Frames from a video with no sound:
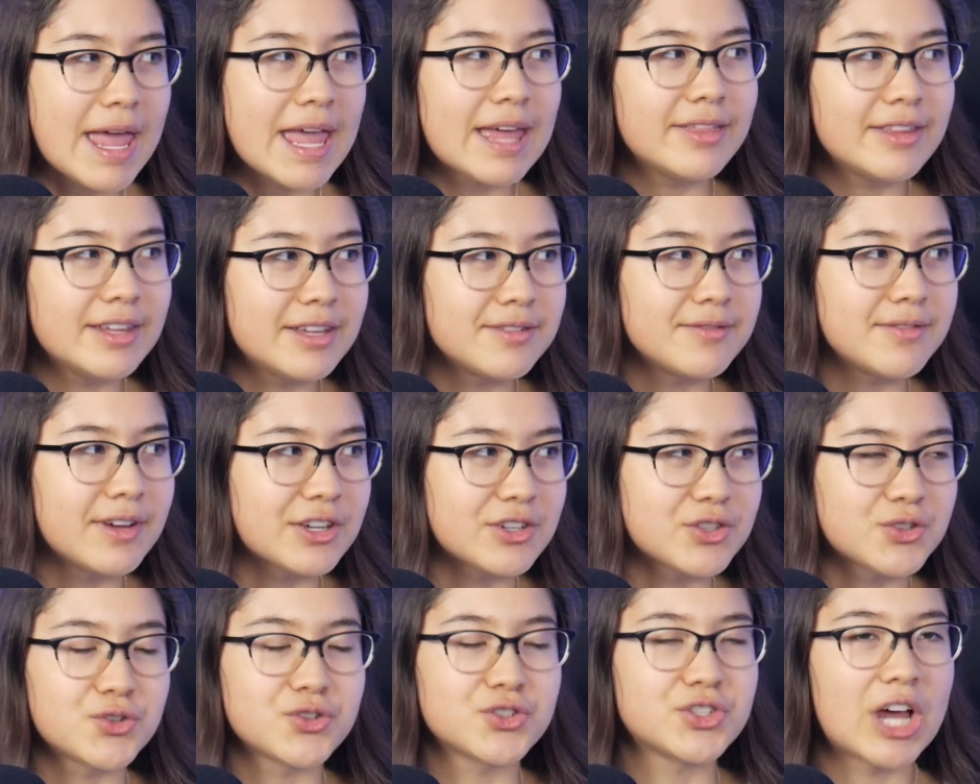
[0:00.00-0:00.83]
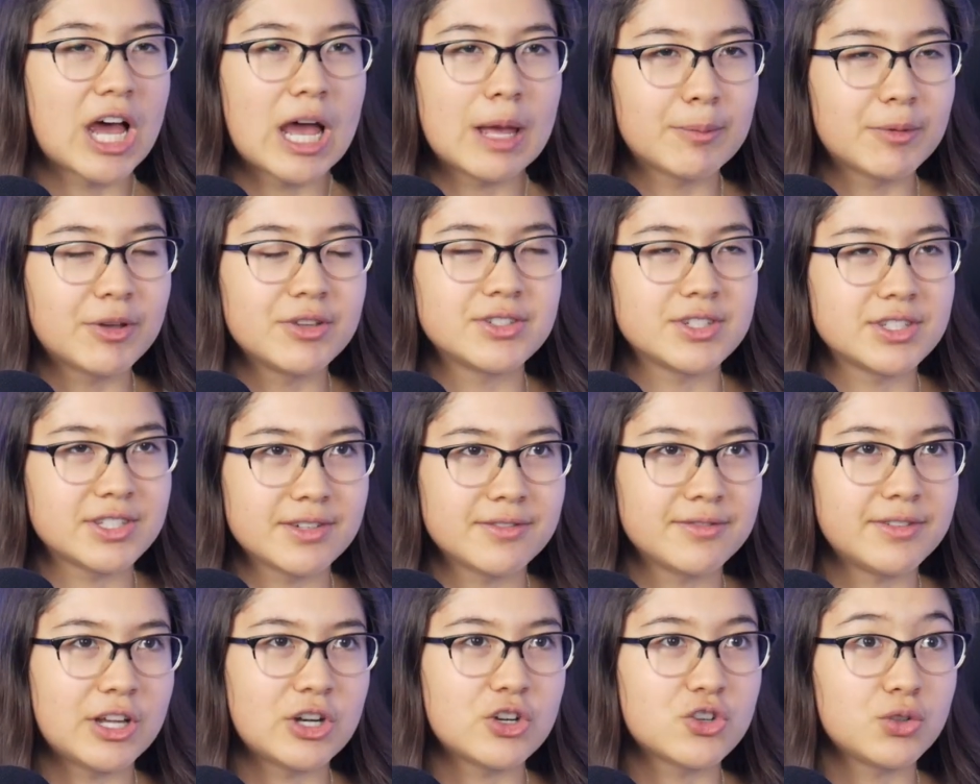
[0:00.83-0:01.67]
and the investor's time, because it's
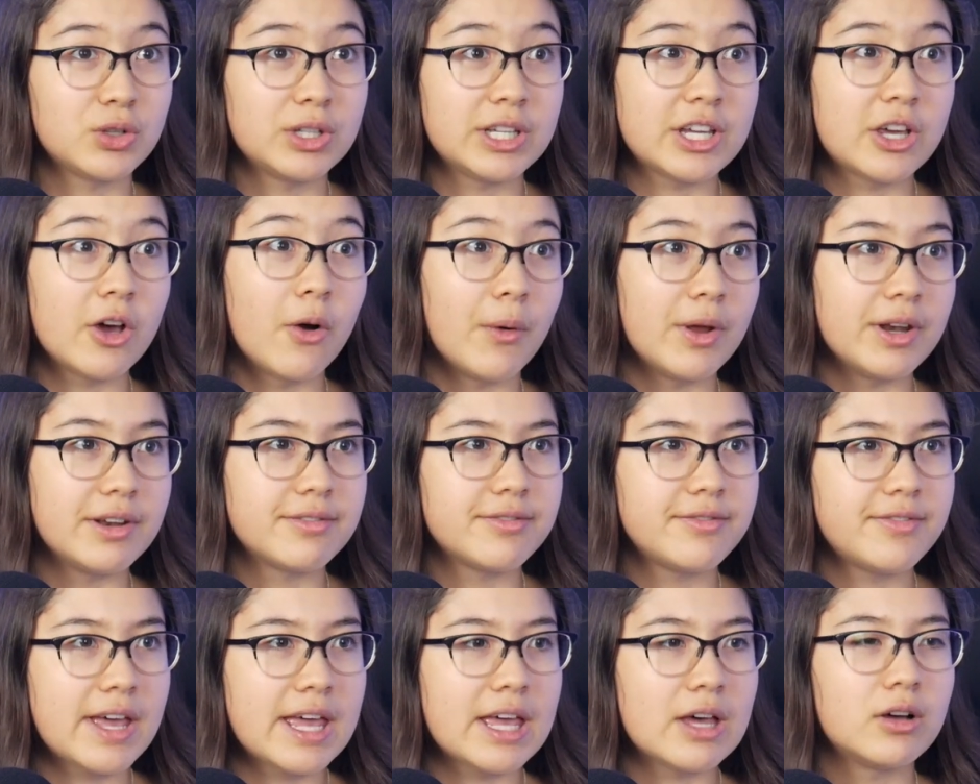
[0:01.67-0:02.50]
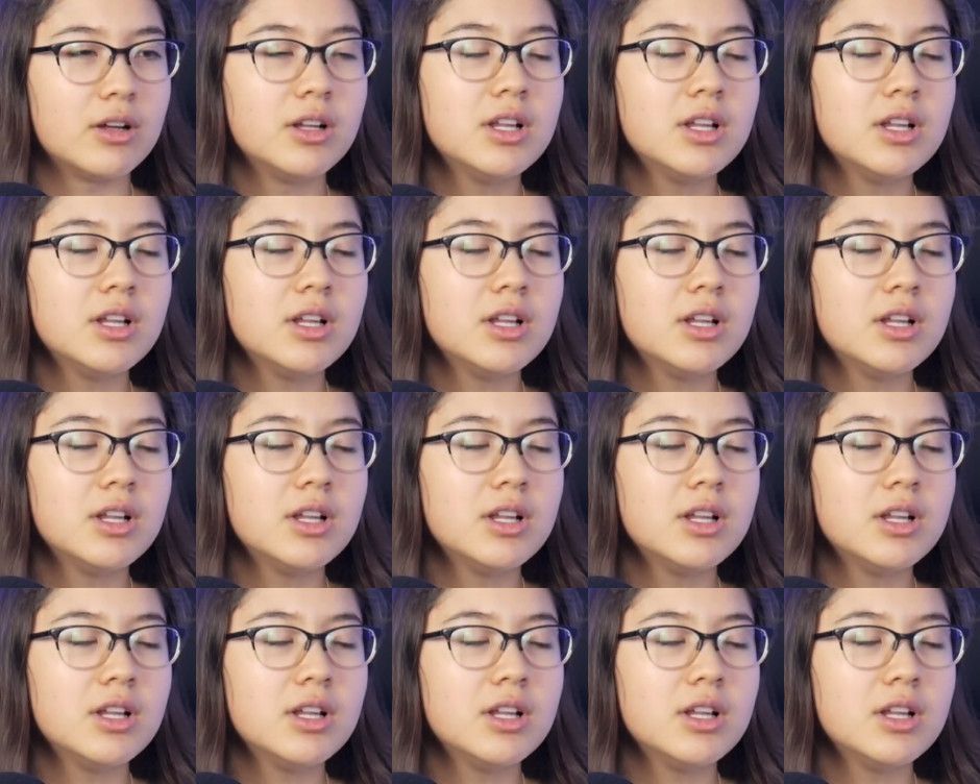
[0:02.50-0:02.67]
eventually going to fail.